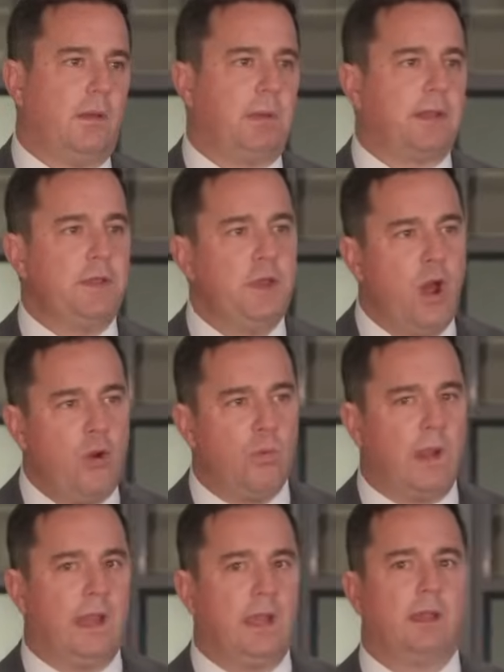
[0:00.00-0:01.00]
But
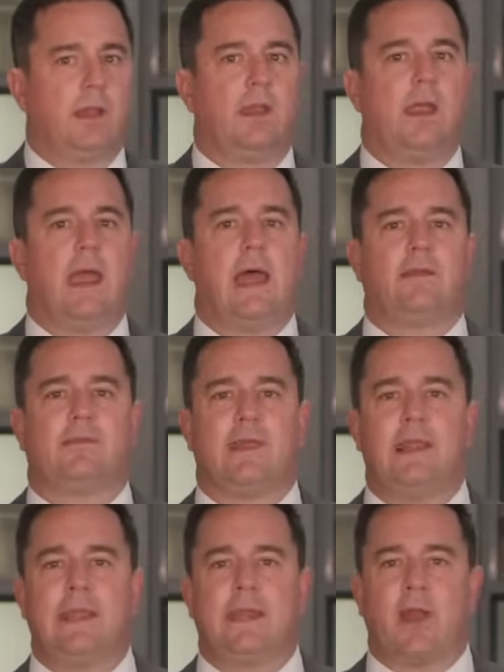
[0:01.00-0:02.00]
nowhere has the
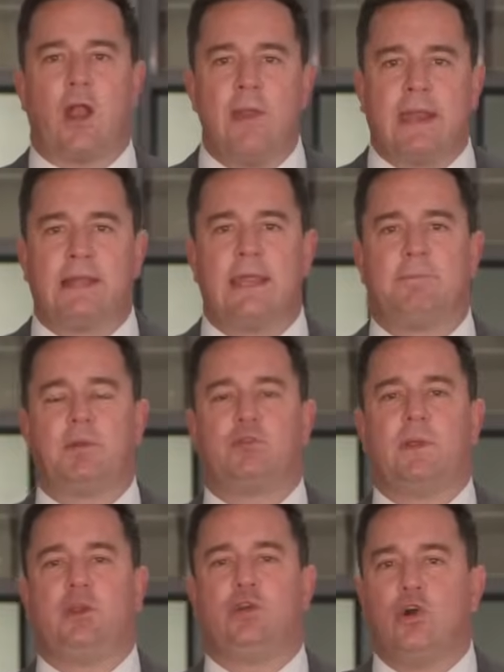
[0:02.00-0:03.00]
direct link
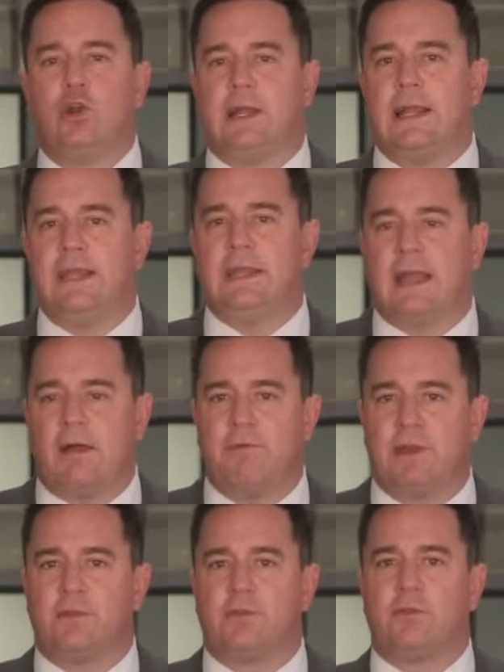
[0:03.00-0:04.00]
between good, clean
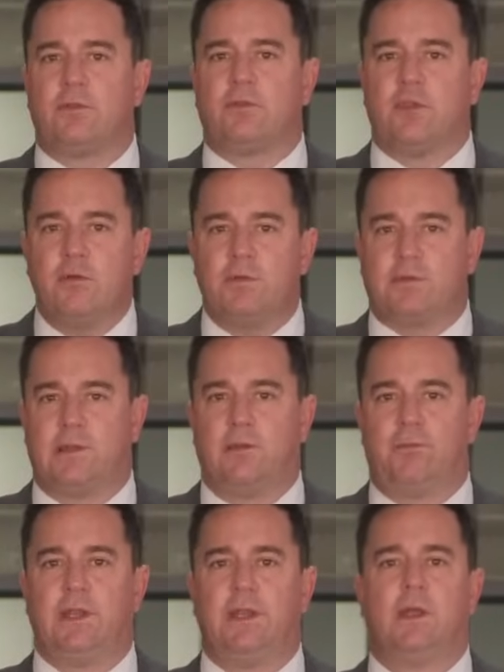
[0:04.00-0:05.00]
governance and service
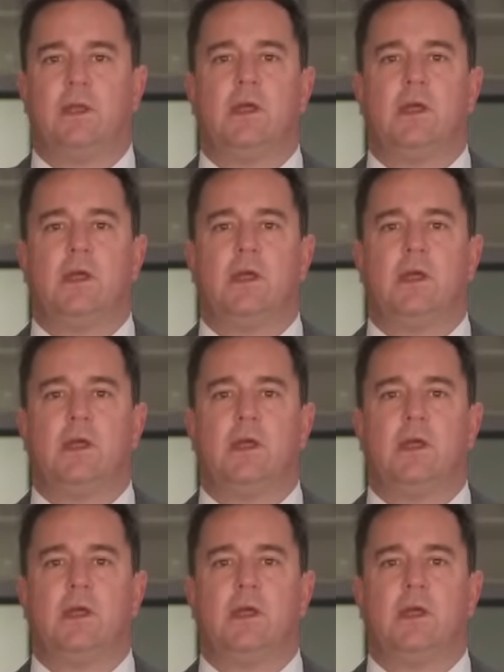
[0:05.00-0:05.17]
delivery